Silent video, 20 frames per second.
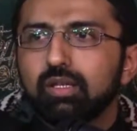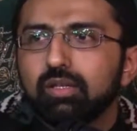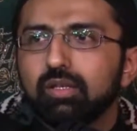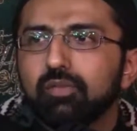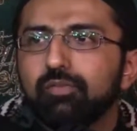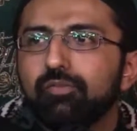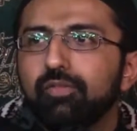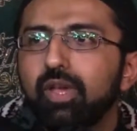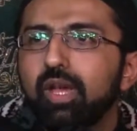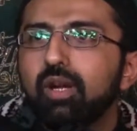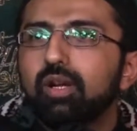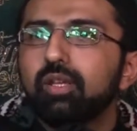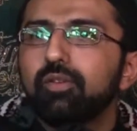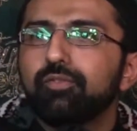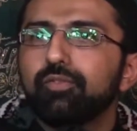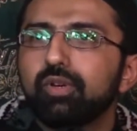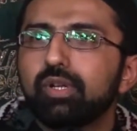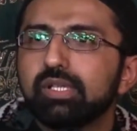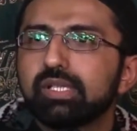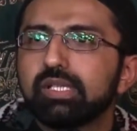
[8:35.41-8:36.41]
The very
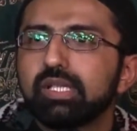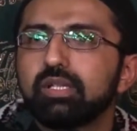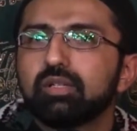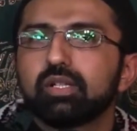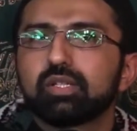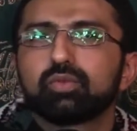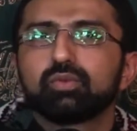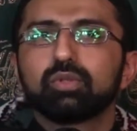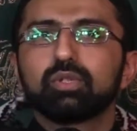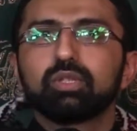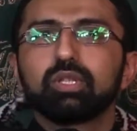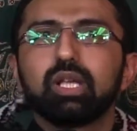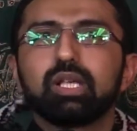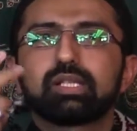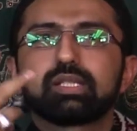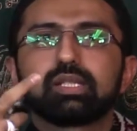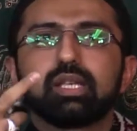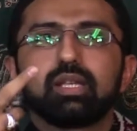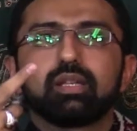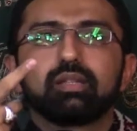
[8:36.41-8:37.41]
first thing
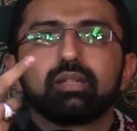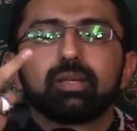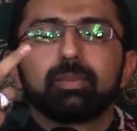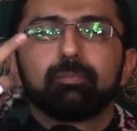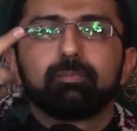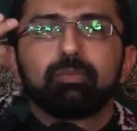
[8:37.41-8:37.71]
Rasulullah said,